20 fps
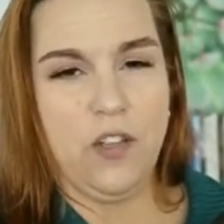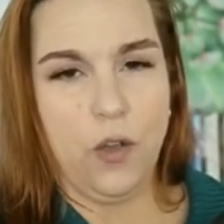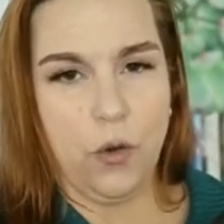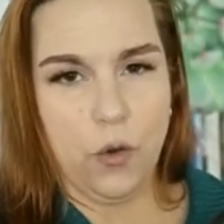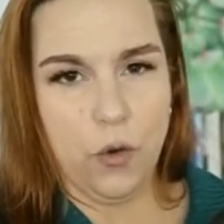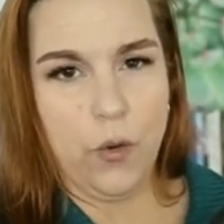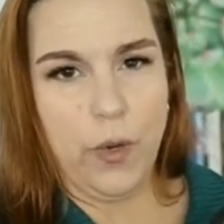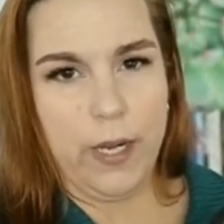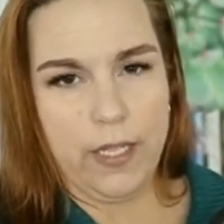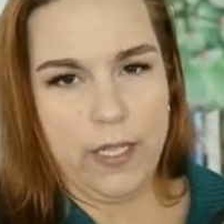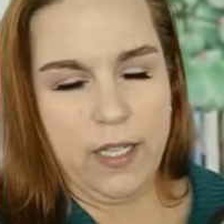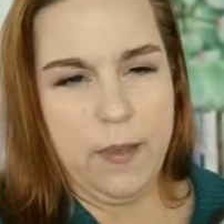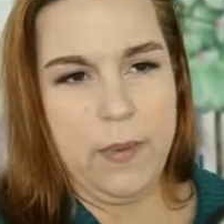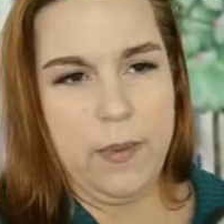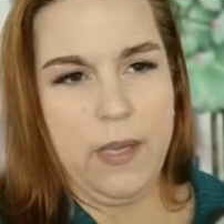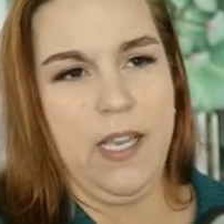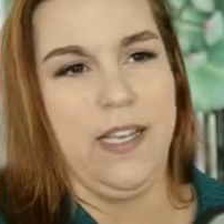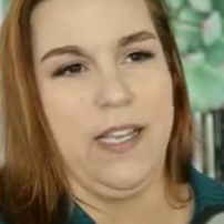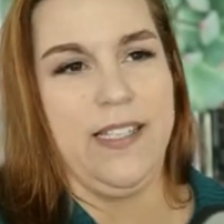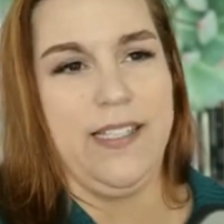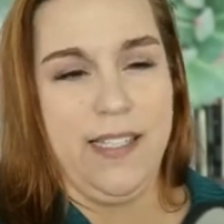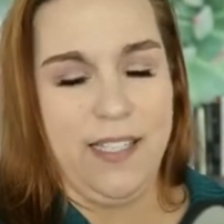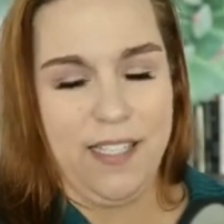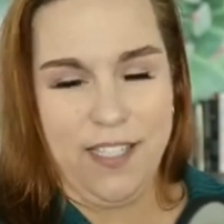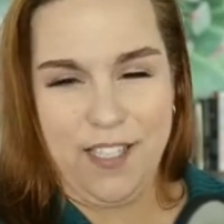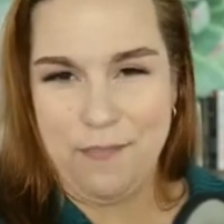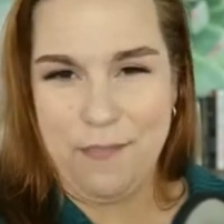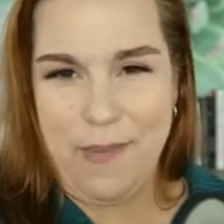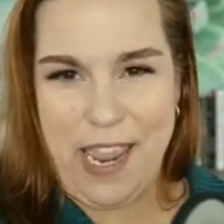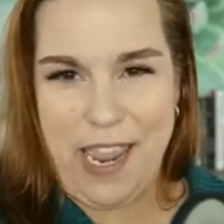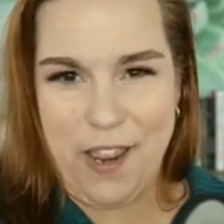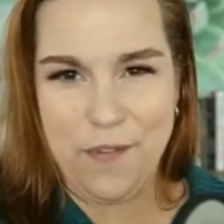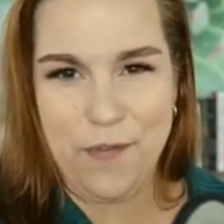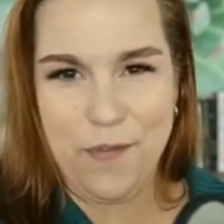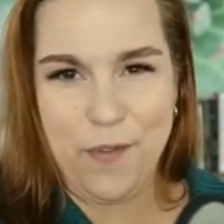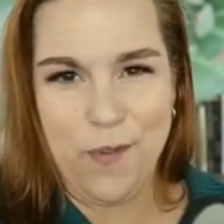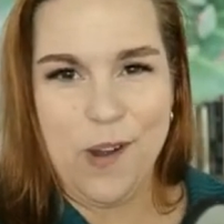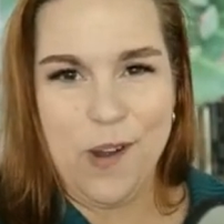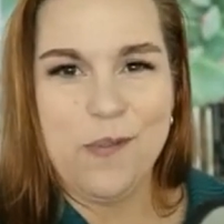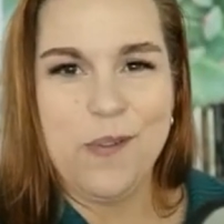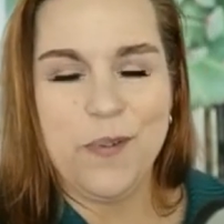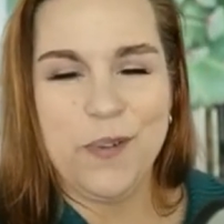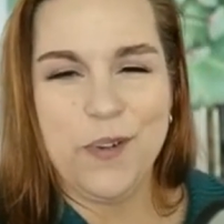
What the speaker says: so quickly, because the demand for what we